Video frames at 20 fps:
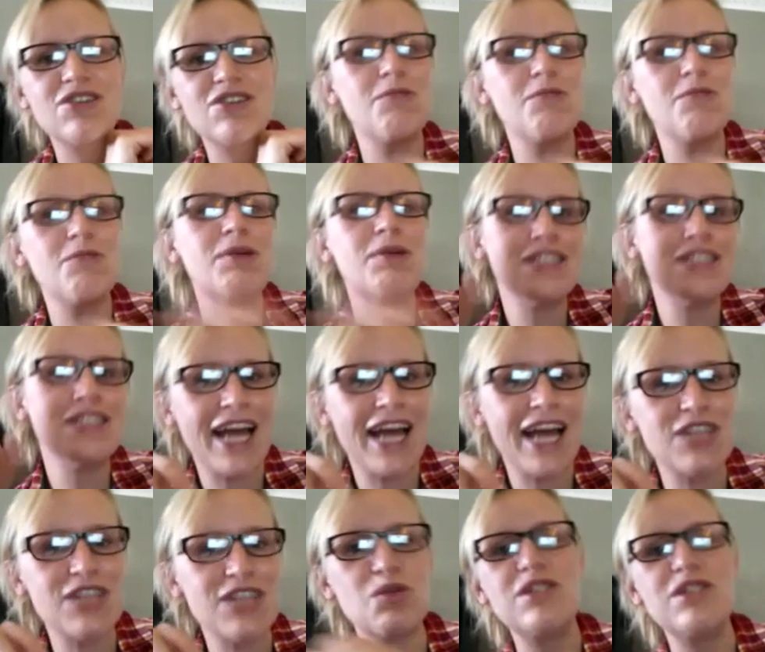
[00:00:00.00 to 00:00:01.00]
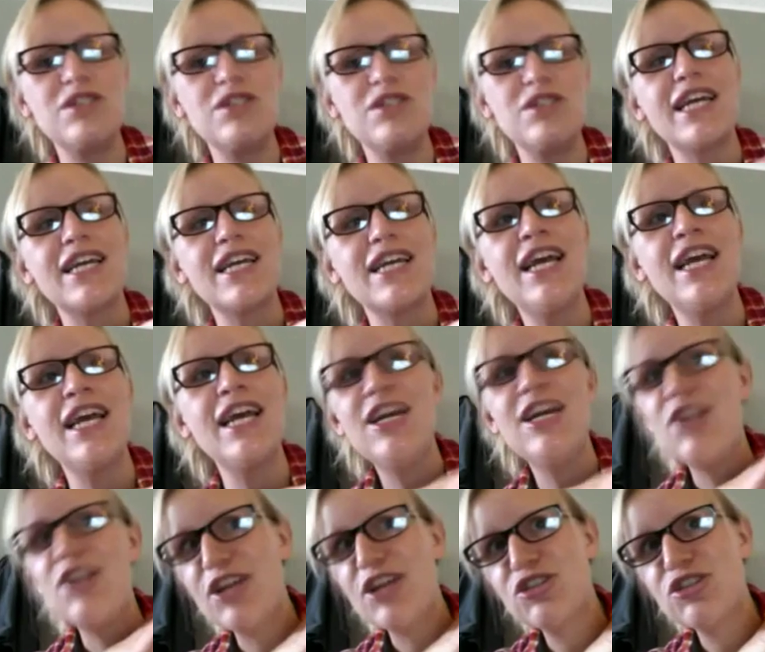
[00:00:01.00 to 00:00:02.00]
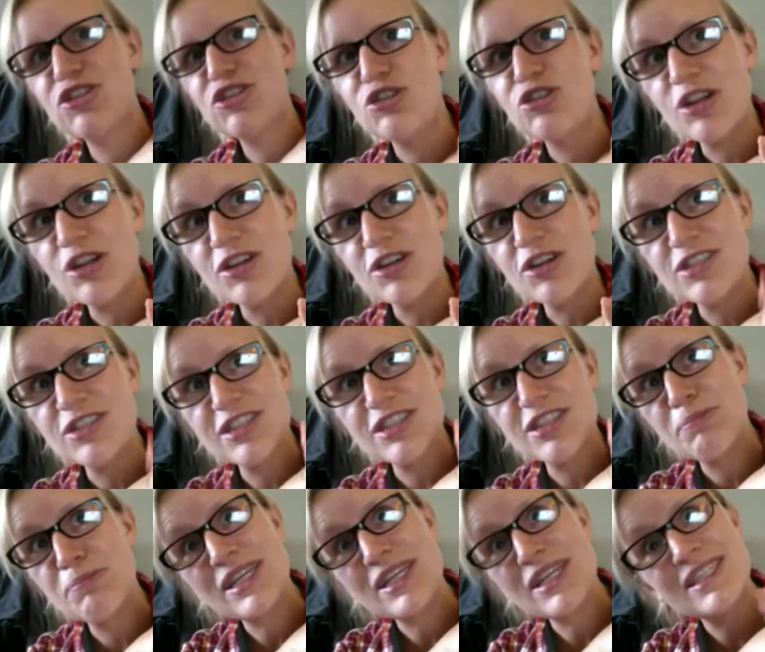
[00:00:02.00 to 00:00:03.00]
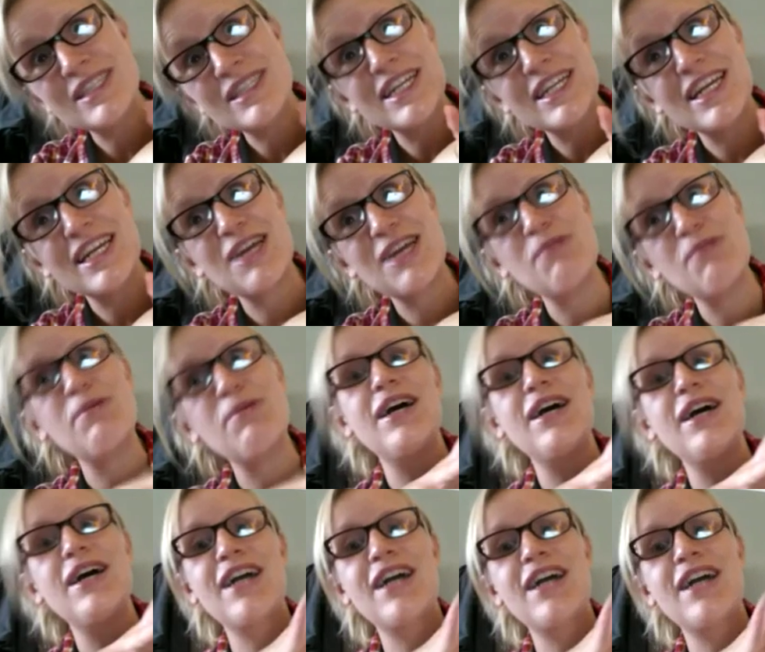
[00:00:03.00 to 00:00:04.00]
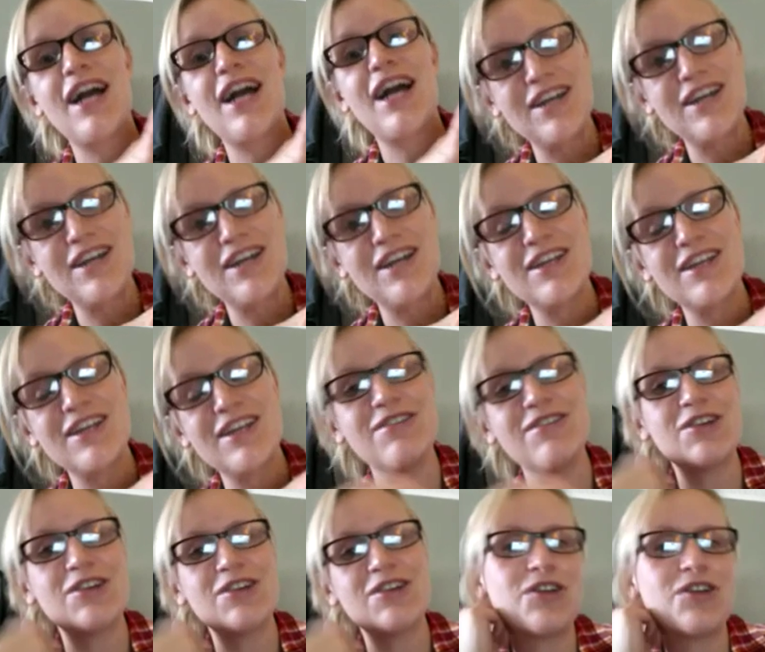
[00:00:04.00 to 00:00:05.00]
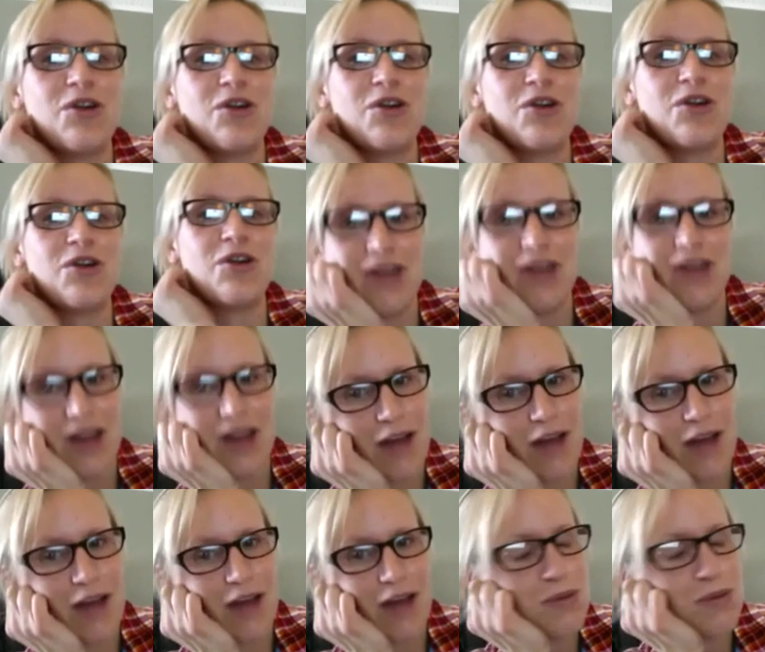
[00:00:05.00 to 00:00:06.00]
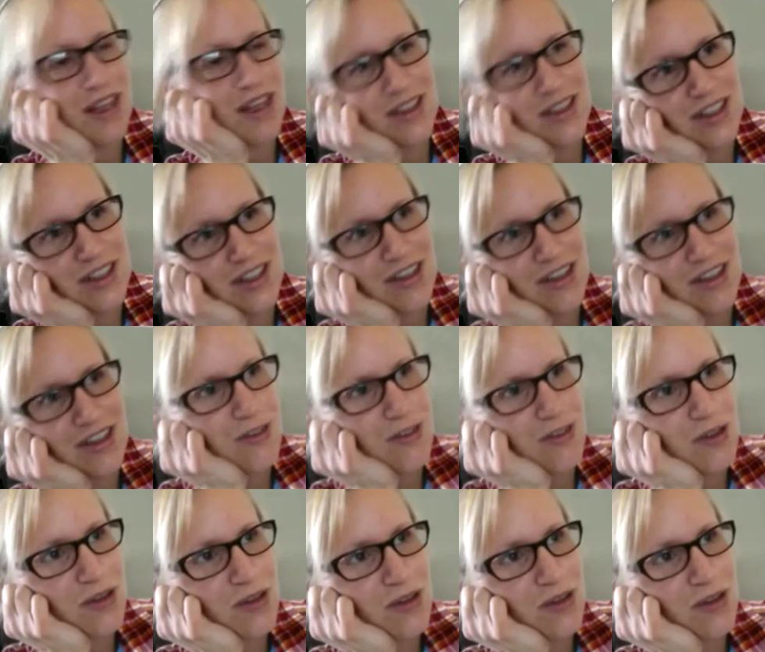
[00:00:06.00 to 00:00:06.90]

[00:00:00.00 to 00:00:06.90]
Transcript: But it's a nice where it's like not too close to this big city, but kind of you're on your own and have space, so you like